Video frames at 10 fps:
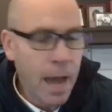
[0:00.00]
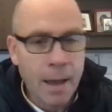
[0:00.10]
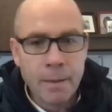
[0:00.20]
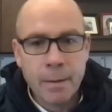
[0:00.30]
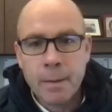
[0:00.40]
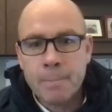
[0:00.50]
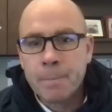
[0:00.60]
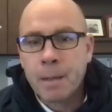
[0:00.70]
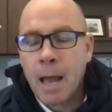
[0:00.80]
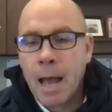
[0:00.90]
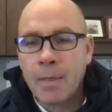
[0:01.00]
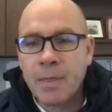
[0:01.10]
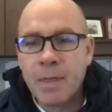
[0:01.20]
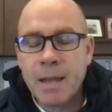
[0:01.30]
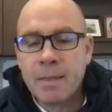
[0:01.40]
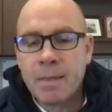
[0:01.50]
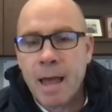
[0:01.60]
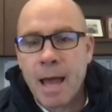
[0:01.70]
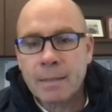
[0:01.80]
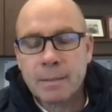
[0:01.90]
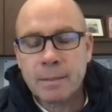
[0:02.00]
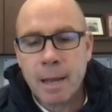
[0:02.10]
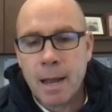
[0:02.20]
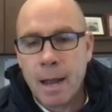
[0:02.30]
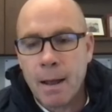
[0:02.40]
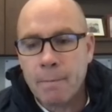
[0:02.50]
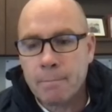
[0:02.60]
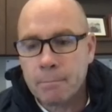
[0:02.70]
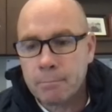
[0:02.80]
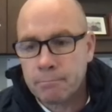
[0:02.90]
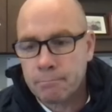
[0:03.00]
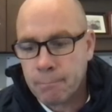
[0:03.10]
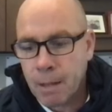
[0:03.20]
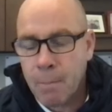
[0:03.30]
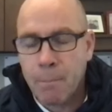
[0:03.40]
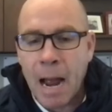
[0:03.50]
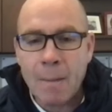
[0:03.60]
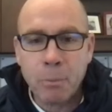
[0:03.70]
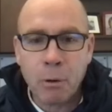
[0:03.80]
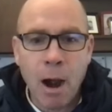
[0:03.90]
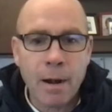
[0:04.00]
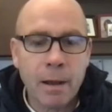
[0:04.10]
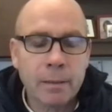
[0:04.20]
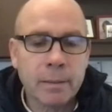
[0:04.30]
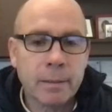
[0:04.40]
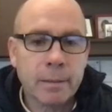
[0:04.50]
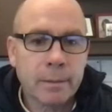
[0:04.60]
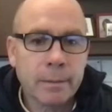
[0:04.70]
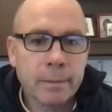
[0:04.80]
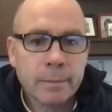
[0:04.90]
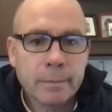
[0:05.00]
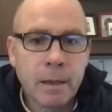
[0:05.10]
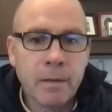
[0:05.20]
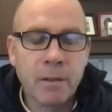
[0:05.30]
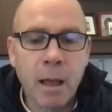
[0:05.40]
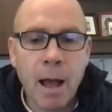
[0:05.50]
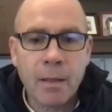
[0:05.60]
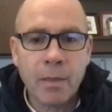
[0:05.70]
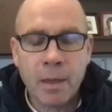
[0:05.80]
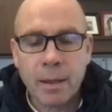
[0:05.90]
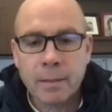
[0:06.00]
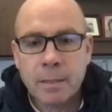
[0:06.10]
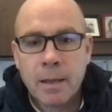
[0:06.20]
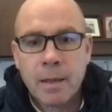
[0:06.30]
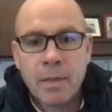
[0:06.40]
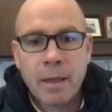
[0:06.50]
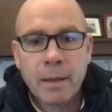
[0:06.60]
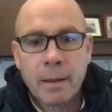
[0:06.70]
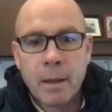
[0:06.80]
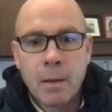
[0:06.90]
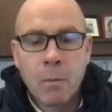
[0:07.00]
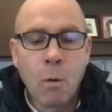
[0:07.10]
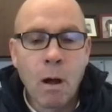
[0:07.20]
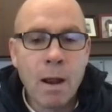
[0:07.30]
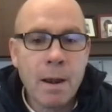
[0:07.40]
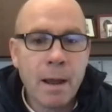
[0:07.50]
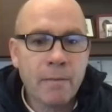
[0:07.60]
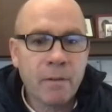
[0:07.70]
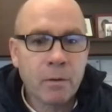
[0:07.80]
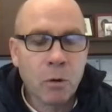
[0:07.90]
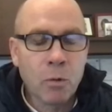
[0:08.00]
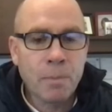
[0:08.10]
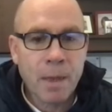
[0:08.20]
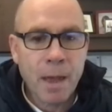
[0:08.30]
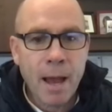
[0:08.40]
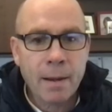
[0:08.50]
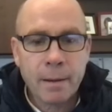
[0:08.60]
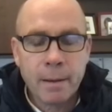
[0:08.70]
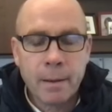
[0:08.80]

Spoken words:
Yeah. I think that's a byproduct of a lot of things. I think, one, I have a group that